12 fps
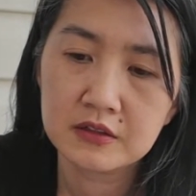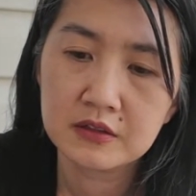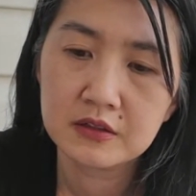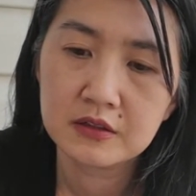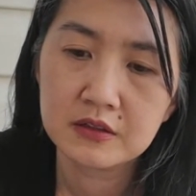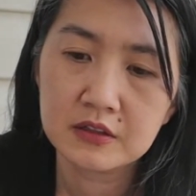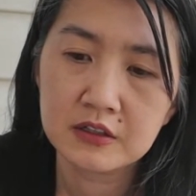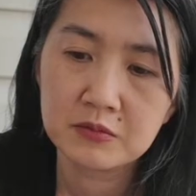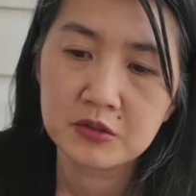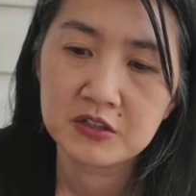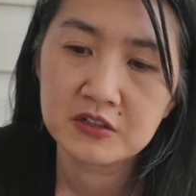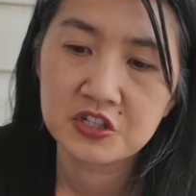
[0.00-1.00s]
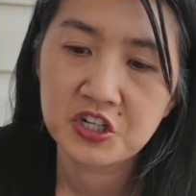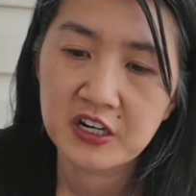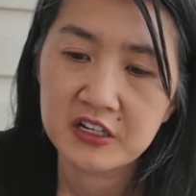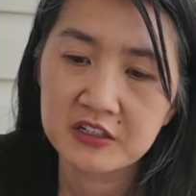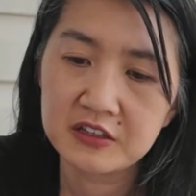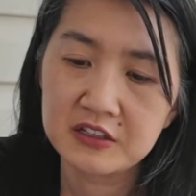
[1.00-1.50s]
I'm gonna
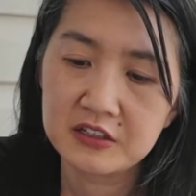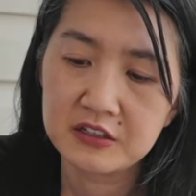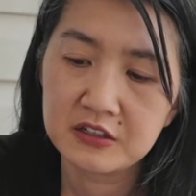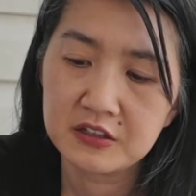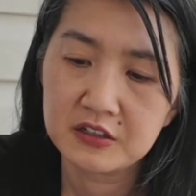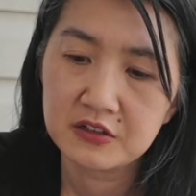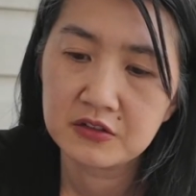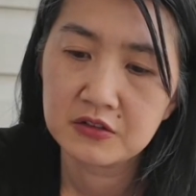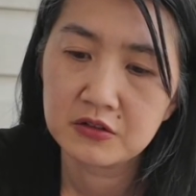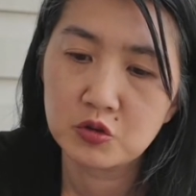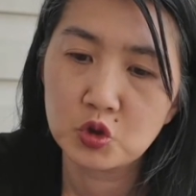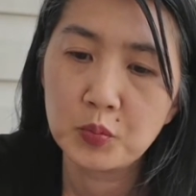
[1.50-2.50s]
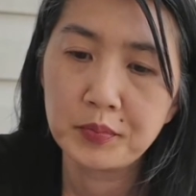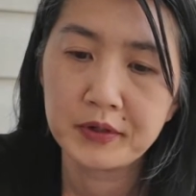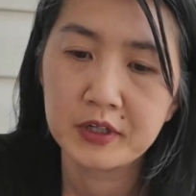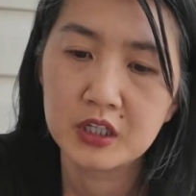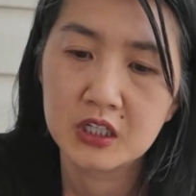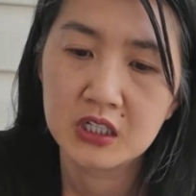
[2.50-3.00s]
check in the group,
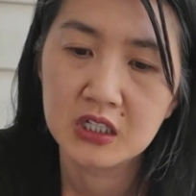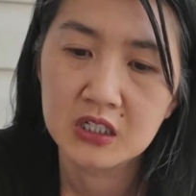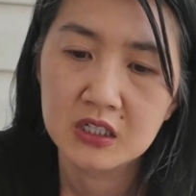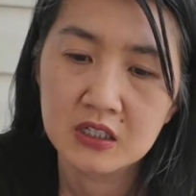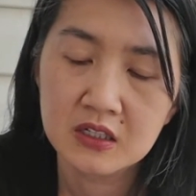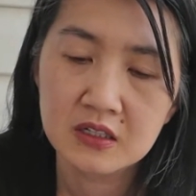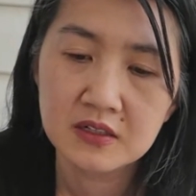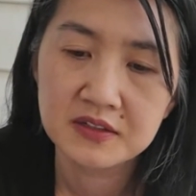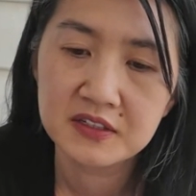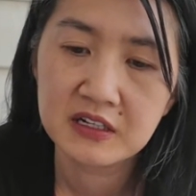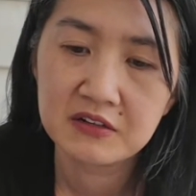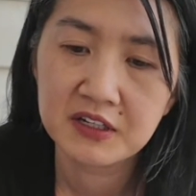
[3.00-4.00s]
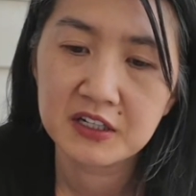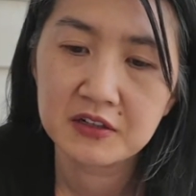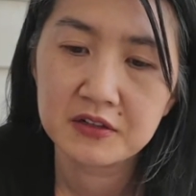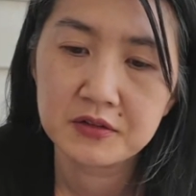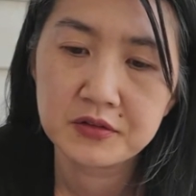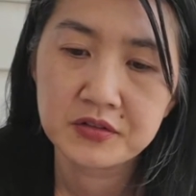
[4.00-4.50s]
see how that
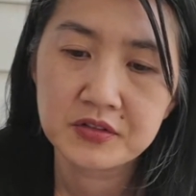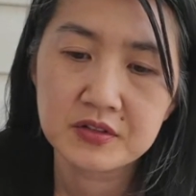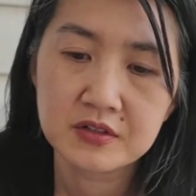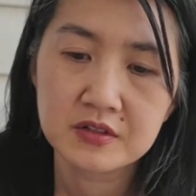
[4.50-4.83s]
goes.